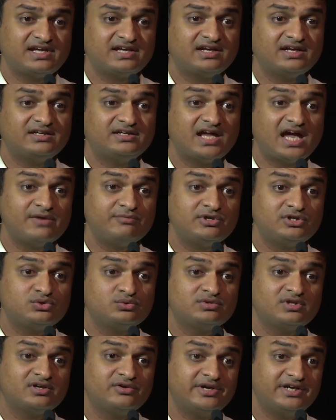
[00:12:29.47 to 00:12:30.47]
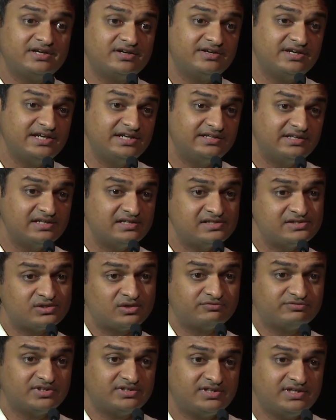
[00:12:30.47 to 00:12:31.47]
I can dive into the greater details
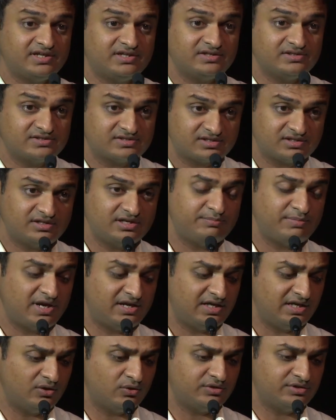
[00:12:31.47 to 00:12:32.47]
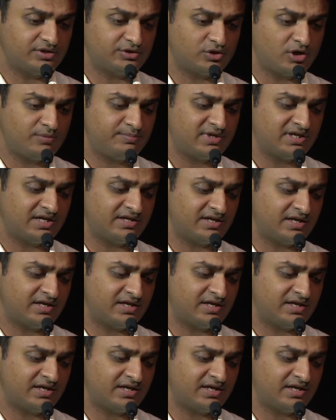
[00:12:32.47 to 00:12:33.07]
of the things depending on the topic at